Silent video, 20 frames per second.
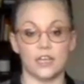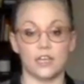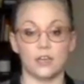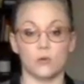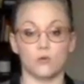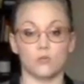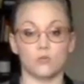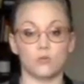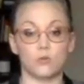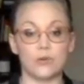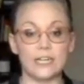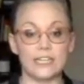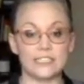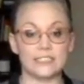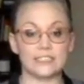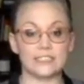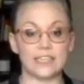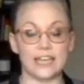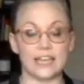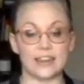
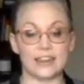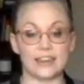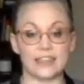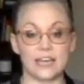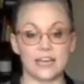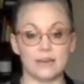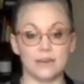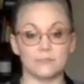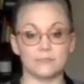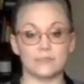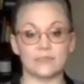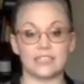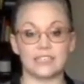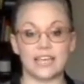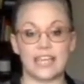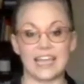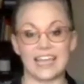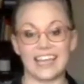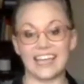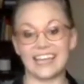wrists and thumbs
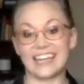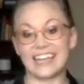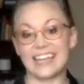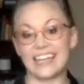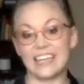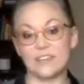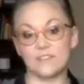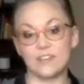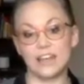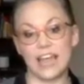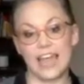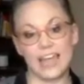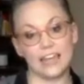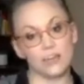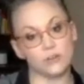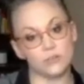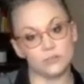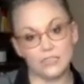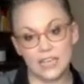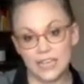and even
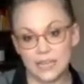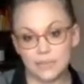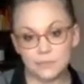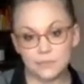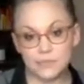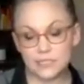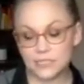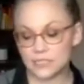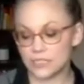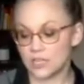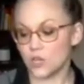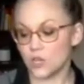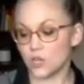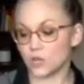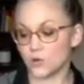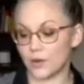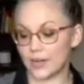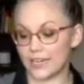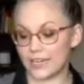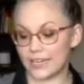ankle tapes.
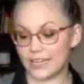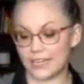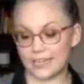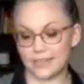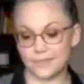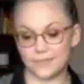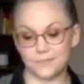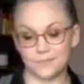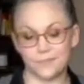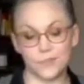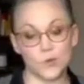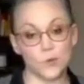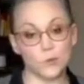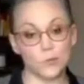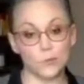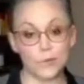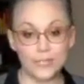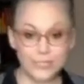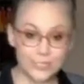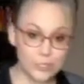Granted,
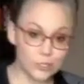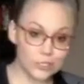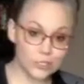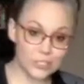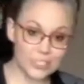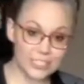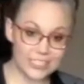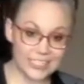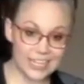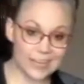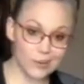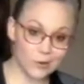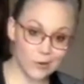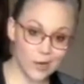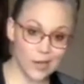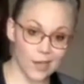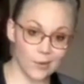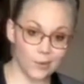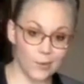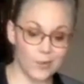research is out
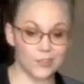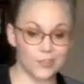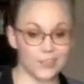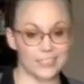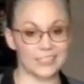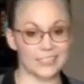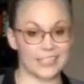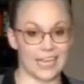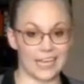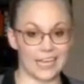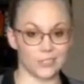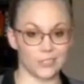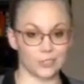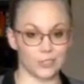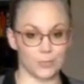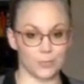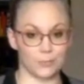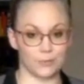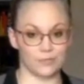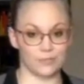on whether this
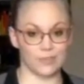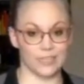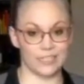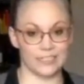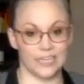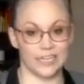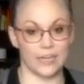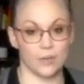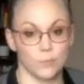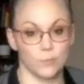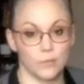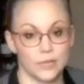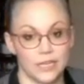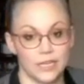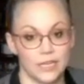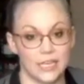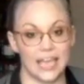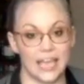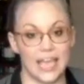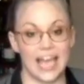actually provides help.
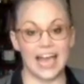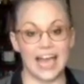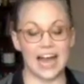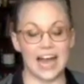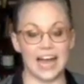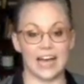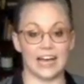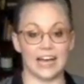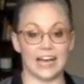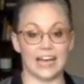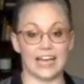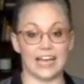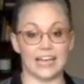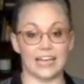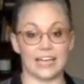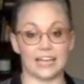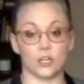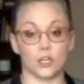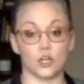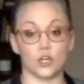
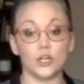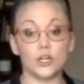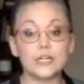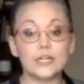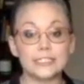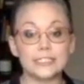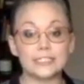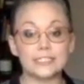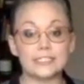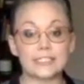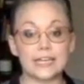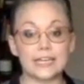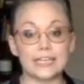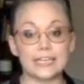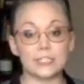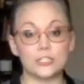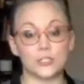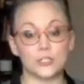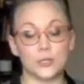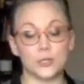Current study
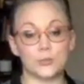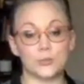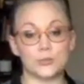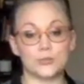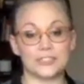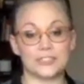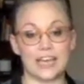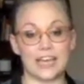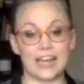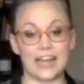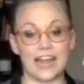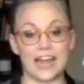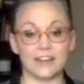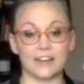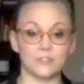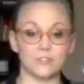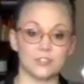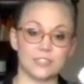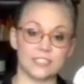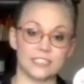shows that
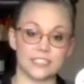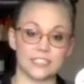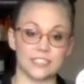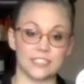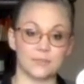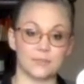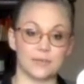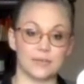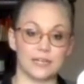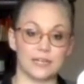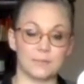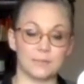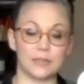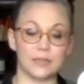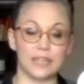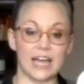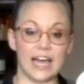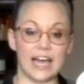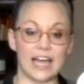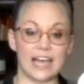after this hasn't been
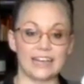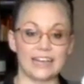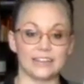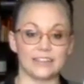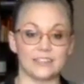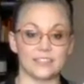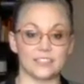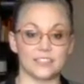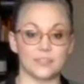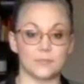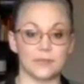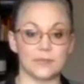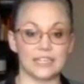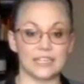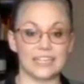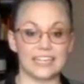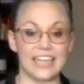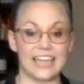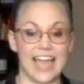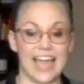applied, the
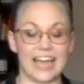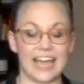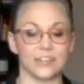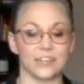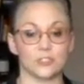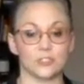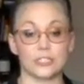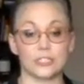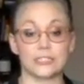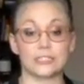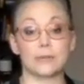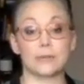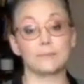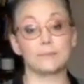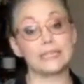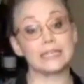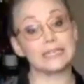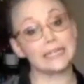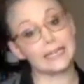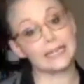stability actually is
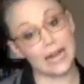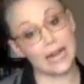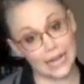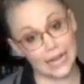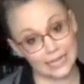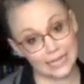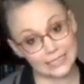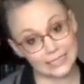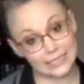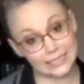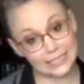completely gone